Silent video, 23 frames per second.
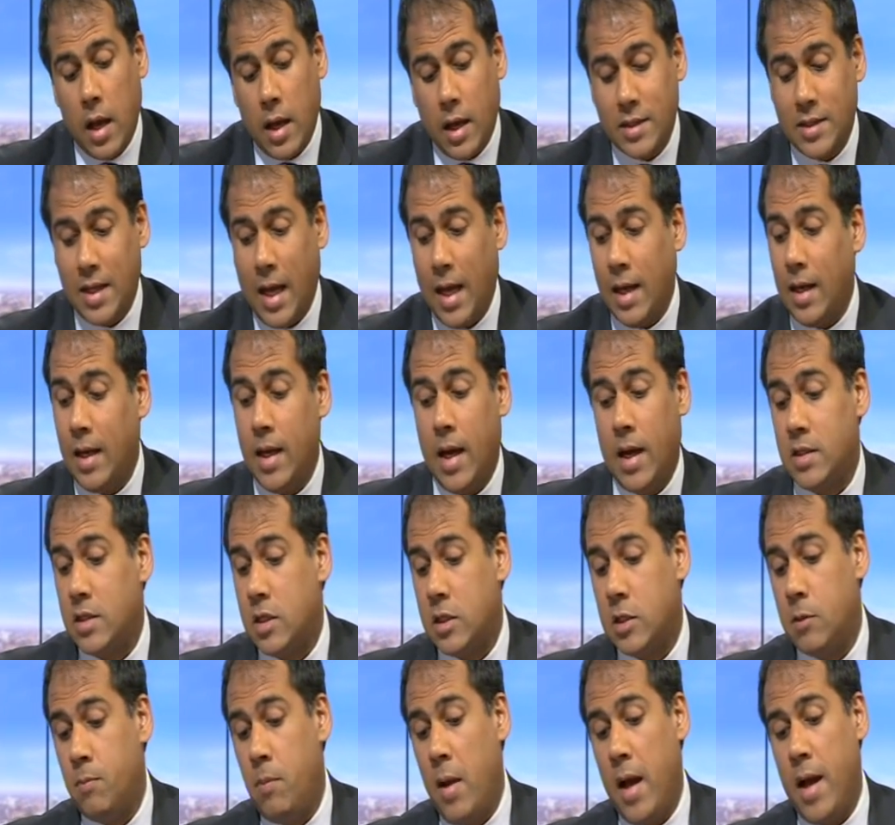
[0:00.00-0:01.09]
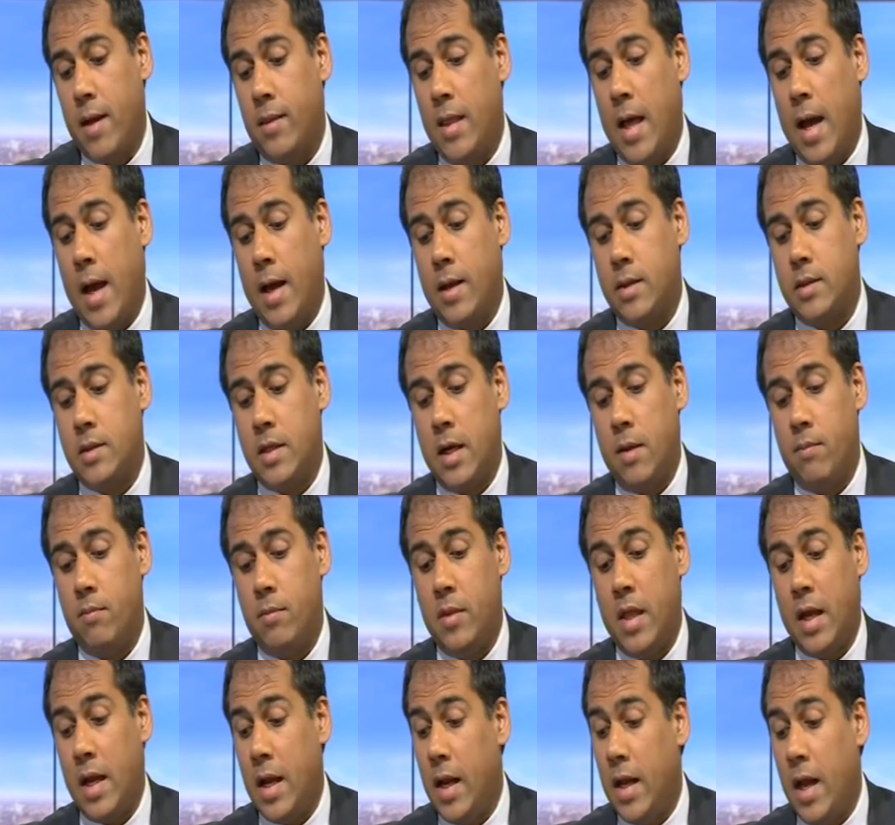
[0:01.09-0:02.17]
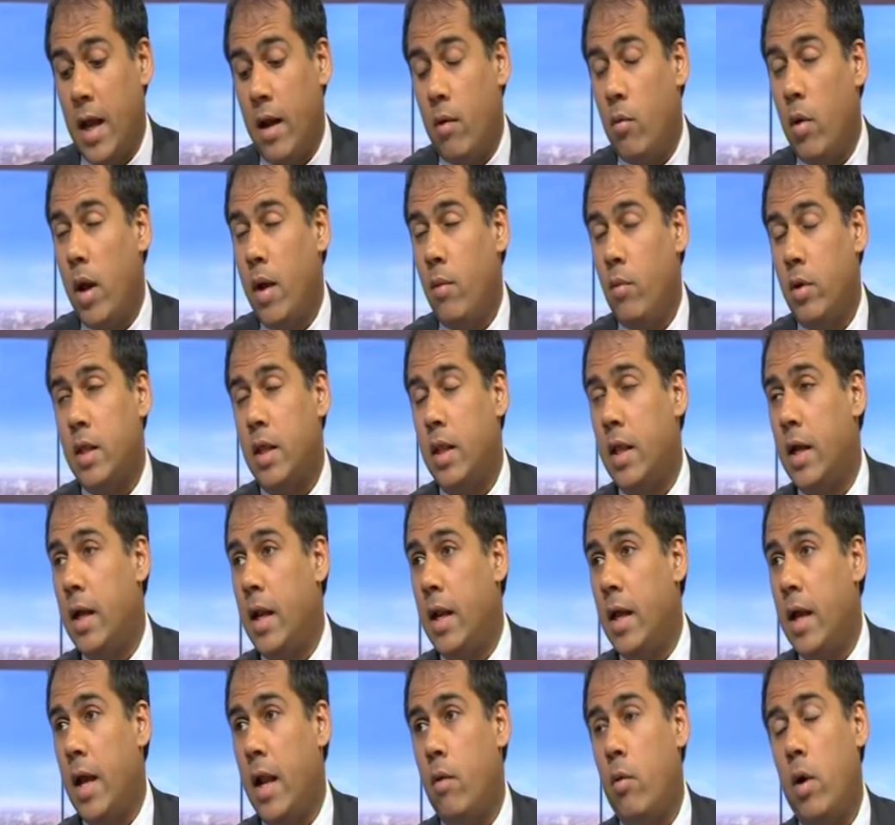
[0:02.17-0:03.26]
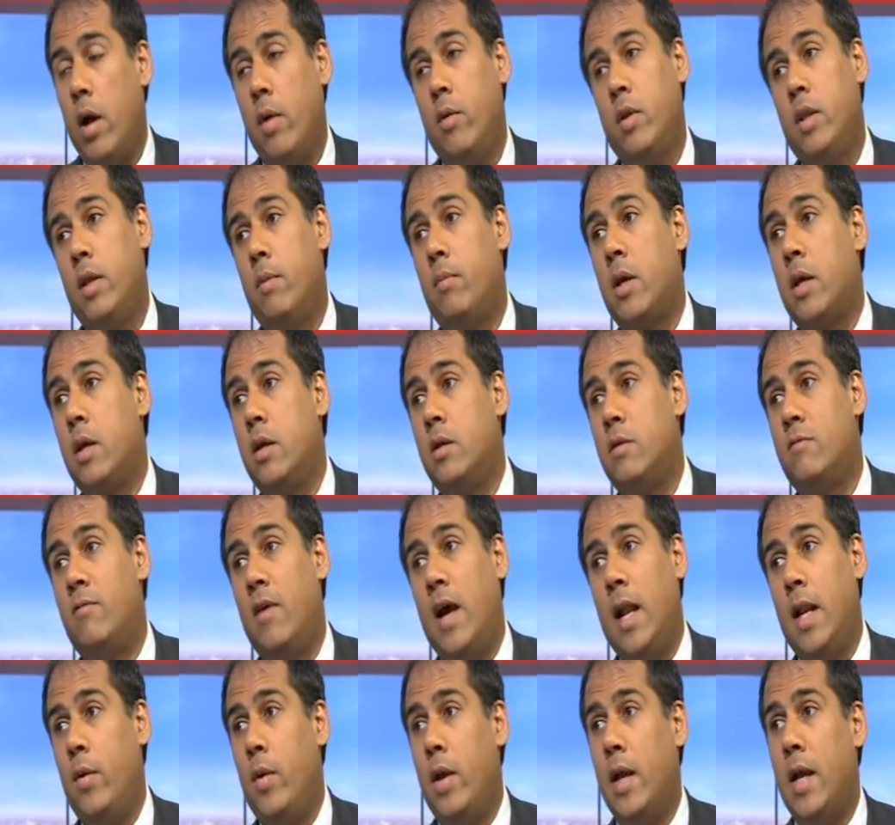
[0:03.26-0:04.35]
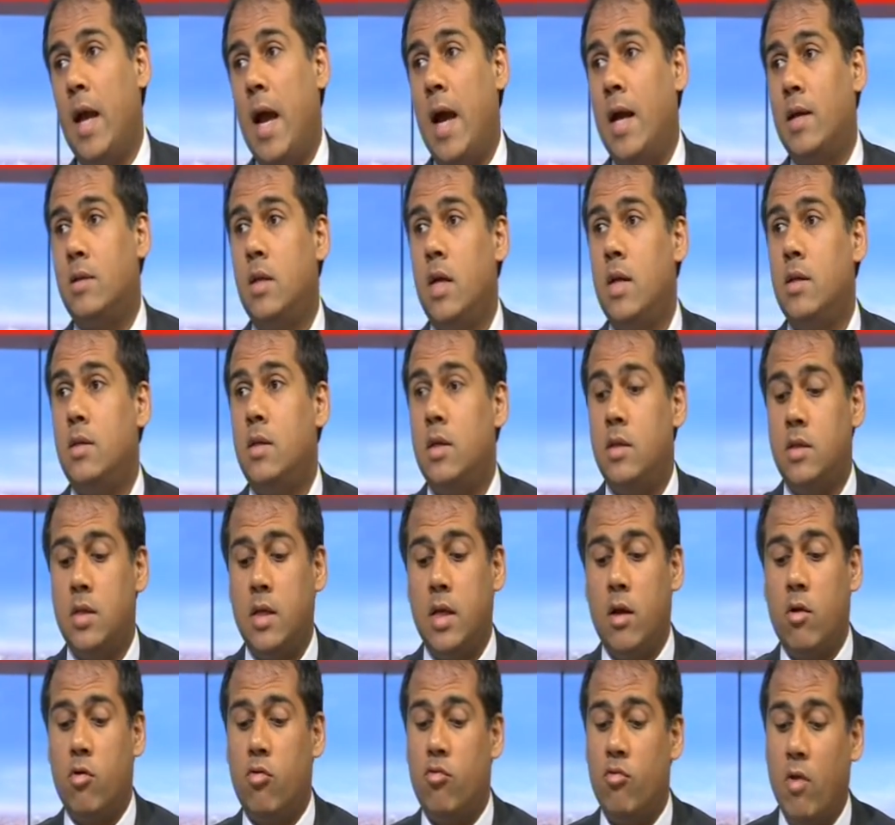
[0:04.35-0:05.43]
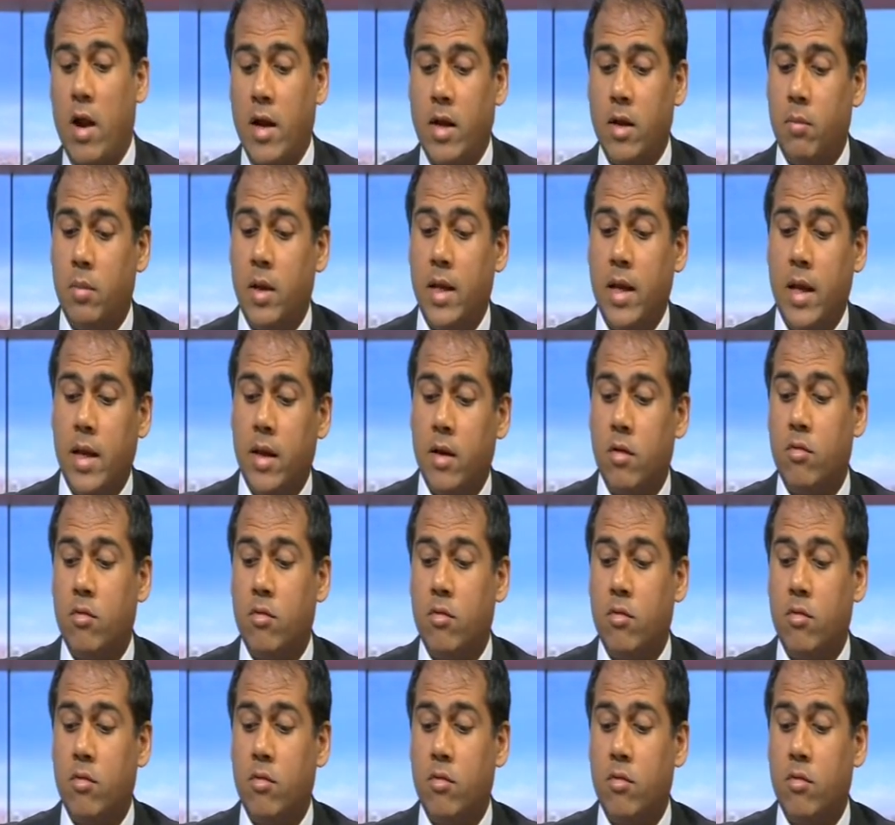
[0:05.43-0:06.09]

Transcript: Sadly, I suspect that they're going to get away with it. They're going to get away with it because valuing assets is incredibly